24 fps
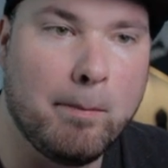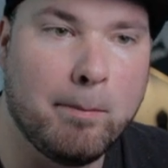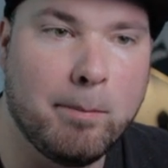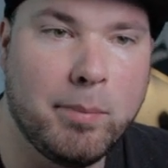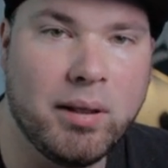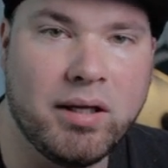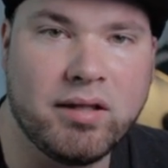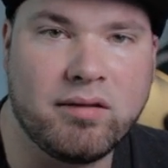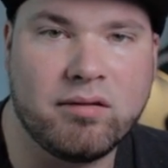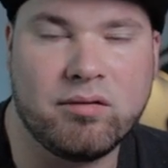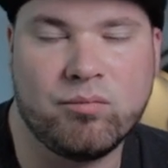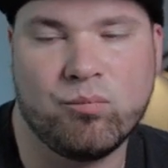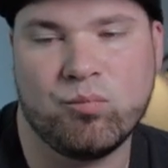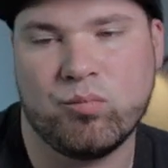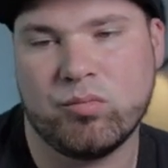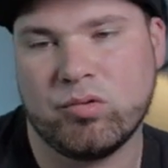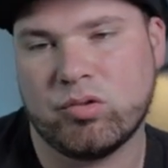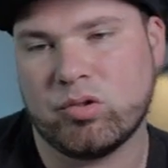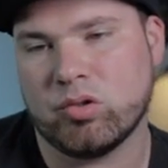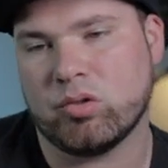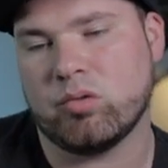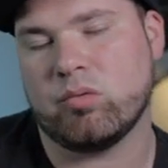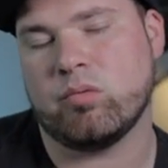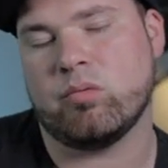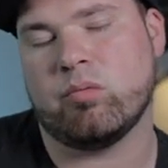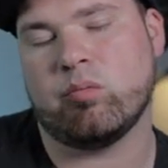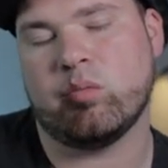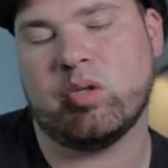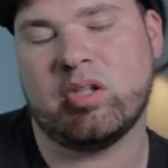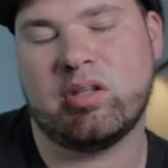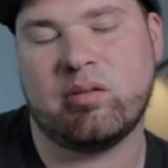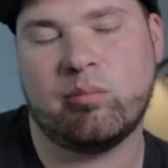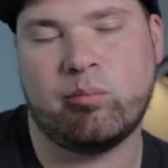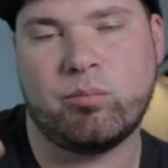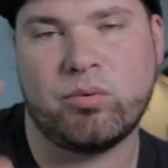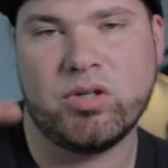But so
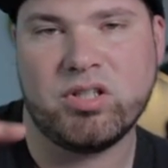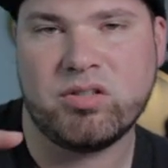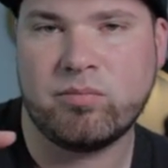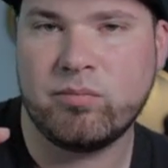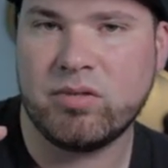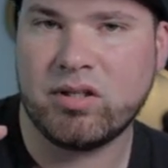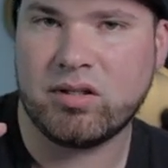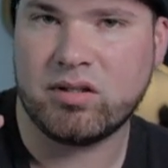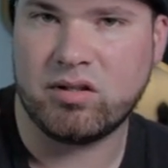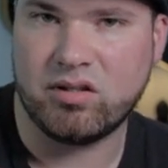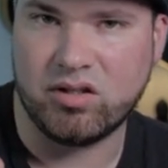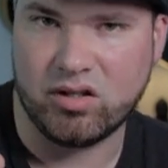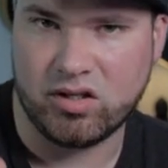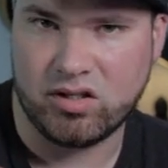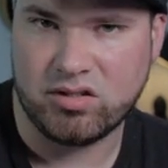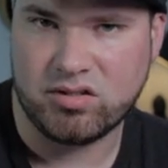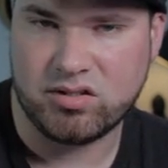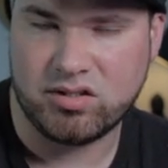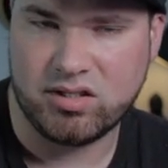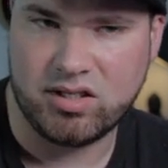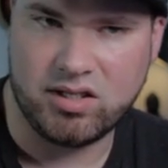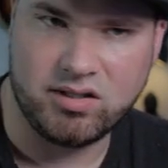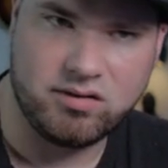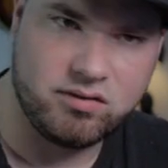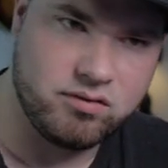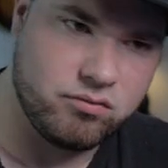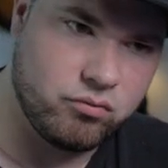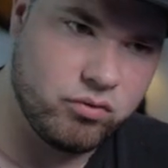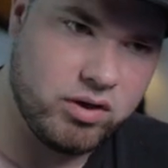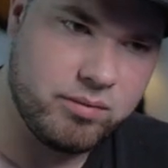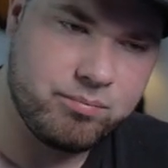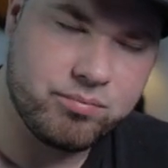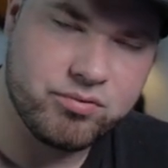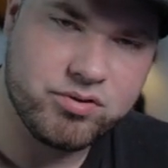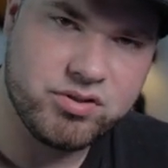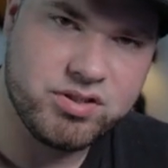what Prismic does, it
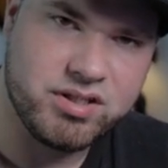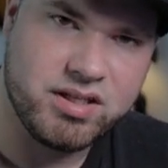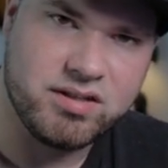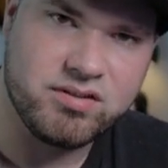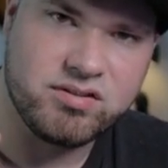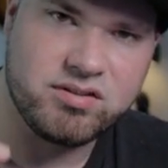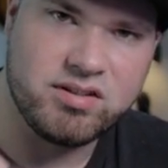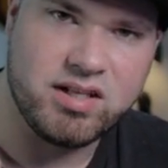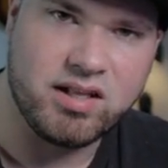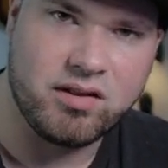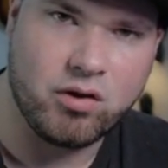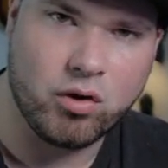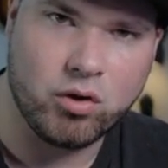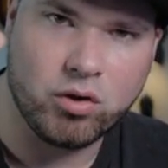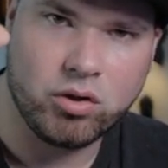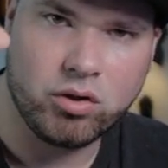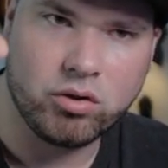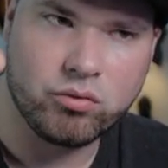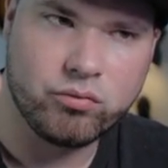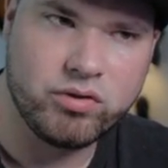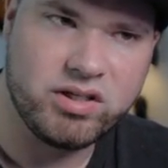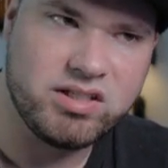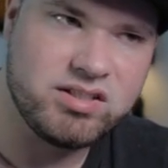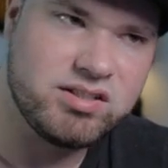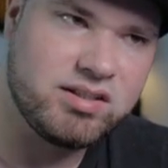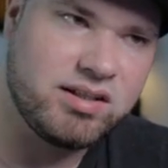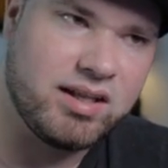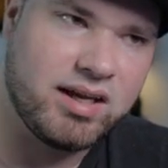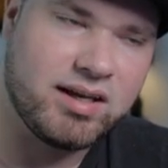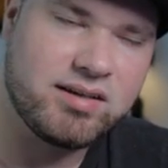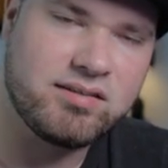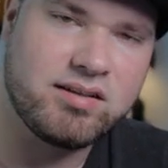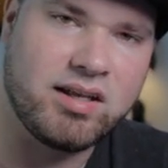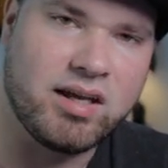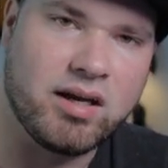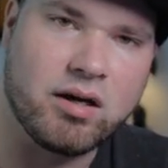represents that whole rich text